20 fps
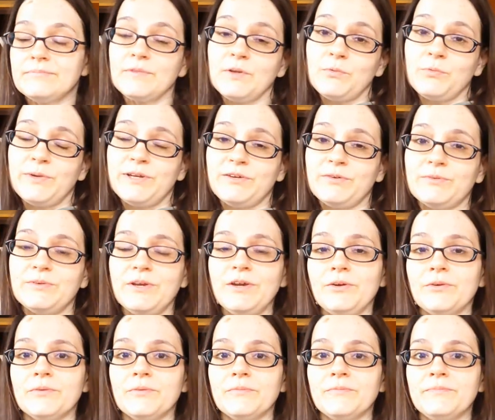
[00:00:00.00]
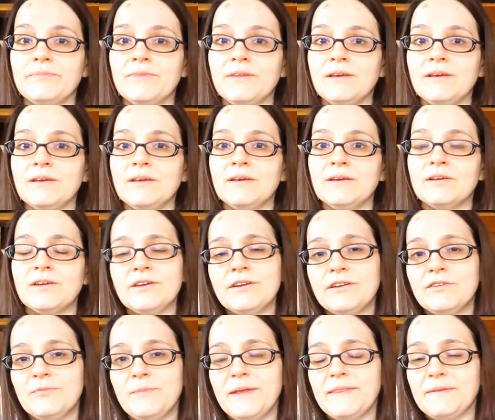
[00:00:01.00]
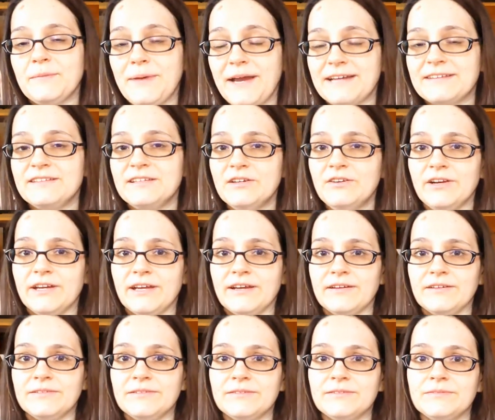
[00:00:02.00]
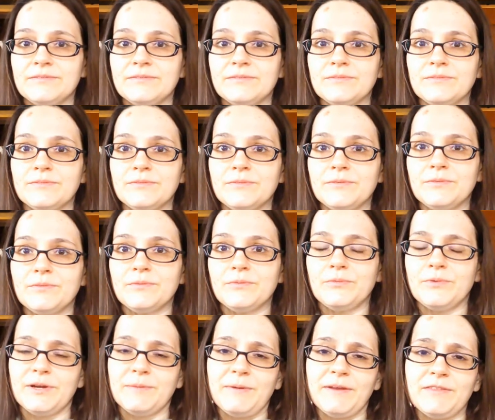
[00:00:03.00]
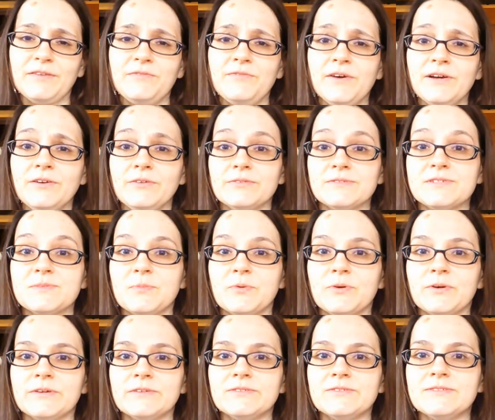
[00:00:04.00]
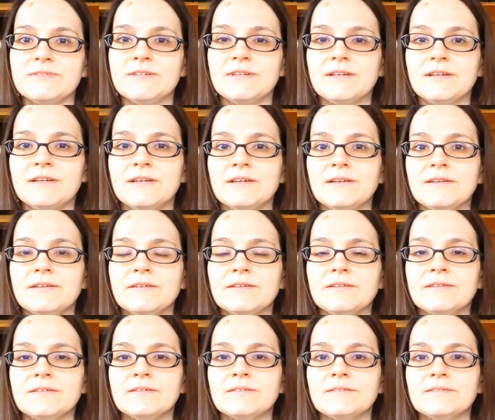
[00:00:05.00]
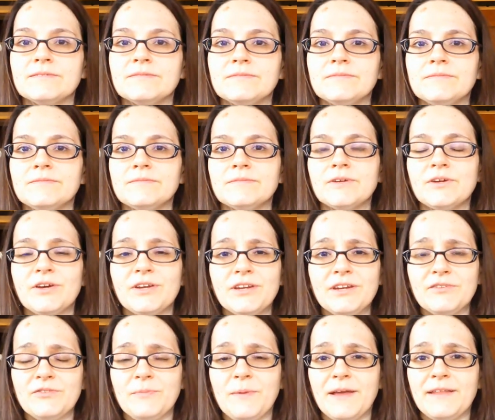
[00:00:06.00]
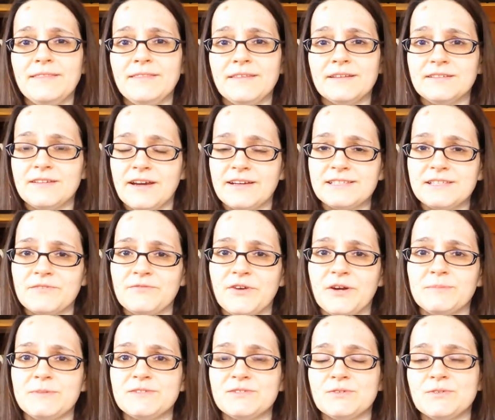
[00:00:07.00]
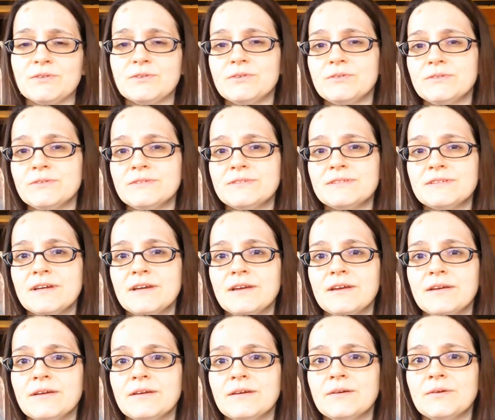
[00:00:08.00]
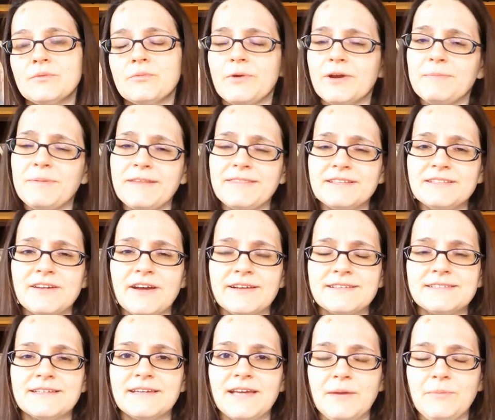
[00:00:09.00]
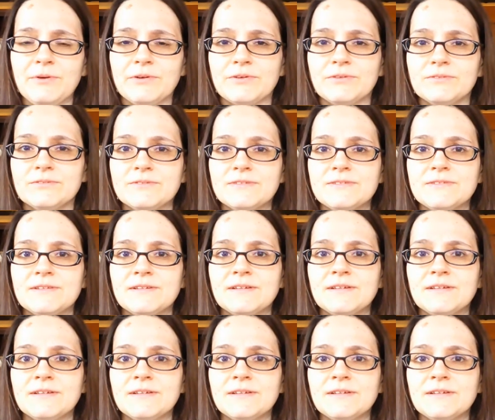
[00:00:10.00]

We don't know. Could it have been the bacteria? What about the fungal spores? Could it have been the toxic pharmaceuticals? What about the toxic chemicals?